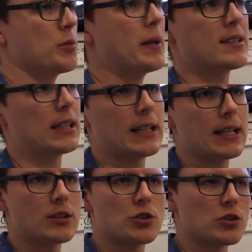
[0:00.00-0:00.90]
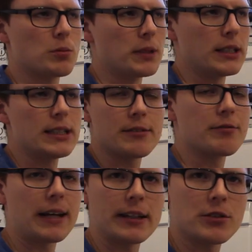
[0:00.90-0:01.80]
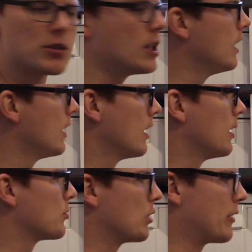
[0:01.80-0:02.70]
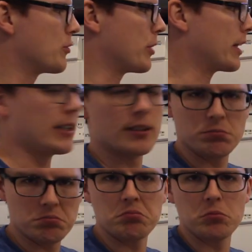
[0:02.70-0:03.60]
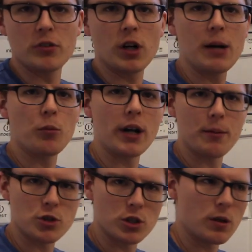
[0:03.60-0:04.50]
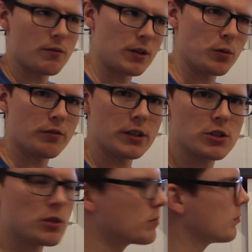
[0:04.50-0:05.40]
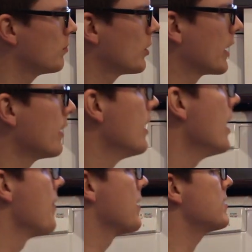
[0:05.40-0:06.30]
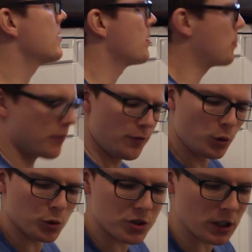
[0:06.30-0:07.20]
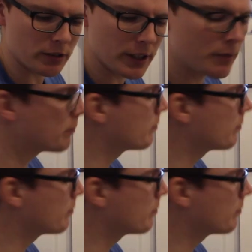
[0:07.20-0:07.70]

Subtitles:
Basically they're just completely different values. So algebraically we've got m1, m2, v1, v2. Okay? This is the before scenario.